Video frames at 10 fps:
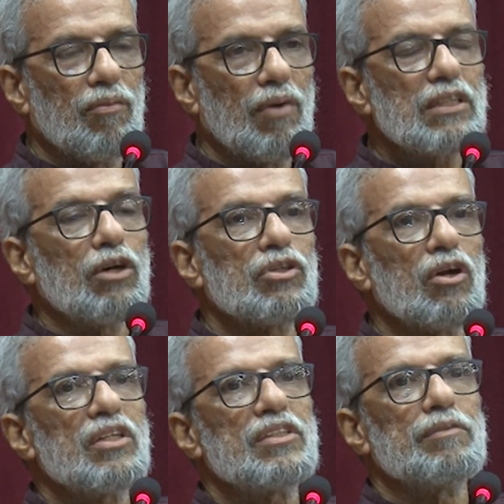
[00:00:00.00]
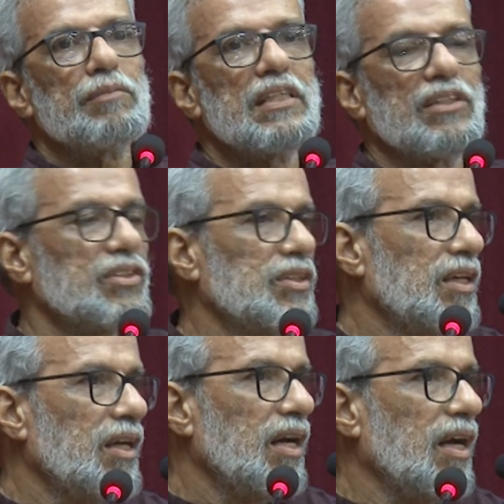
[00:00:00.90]
What ontology means
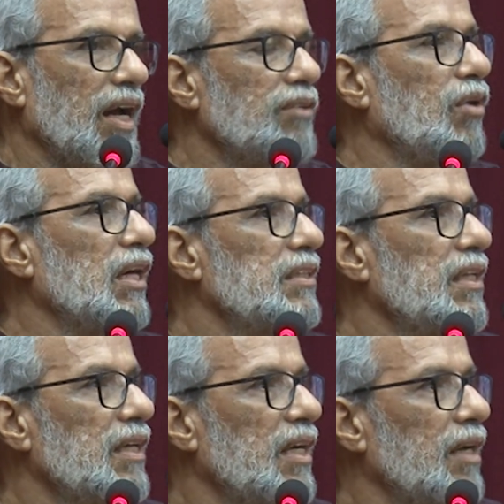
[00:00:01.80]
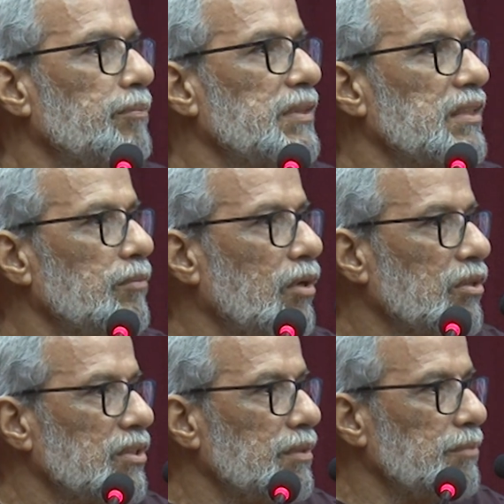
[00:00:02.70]
and what
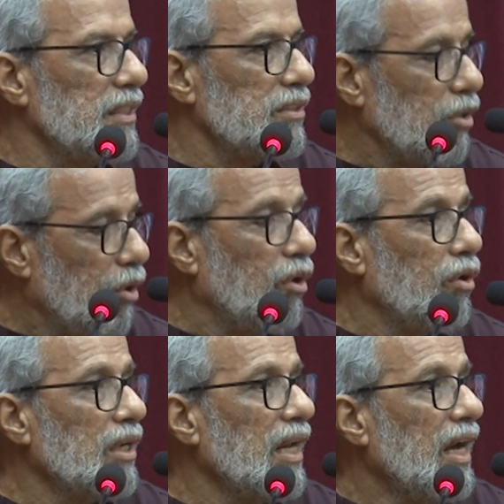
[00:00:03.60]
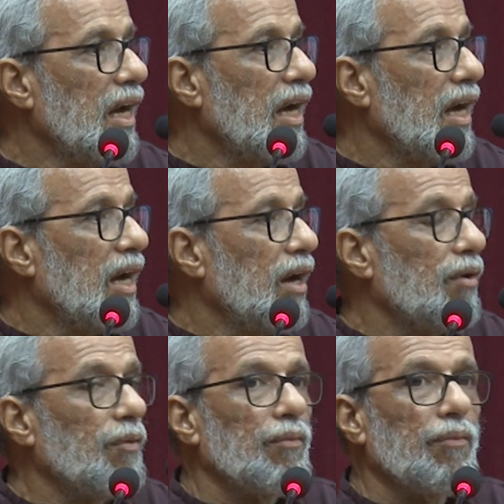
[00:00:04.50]
epistemology means, or
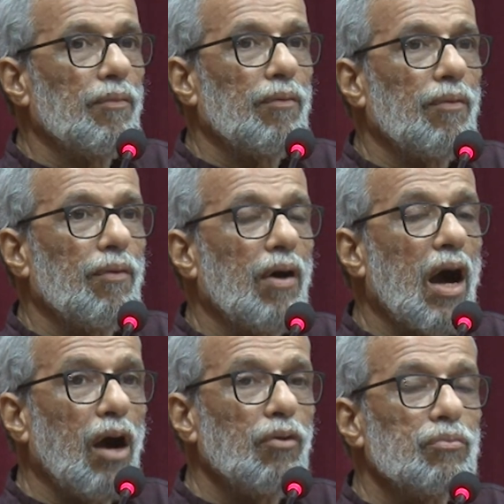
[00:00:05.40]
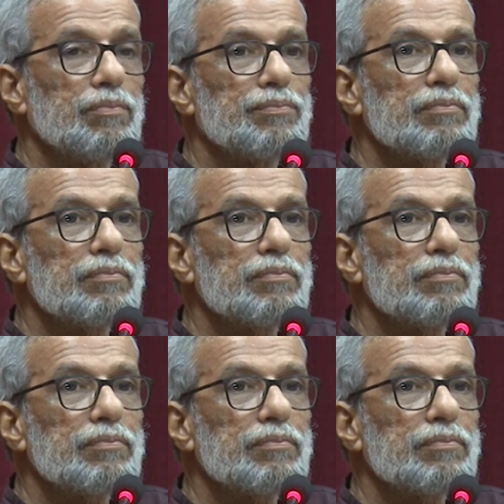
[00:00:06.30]
how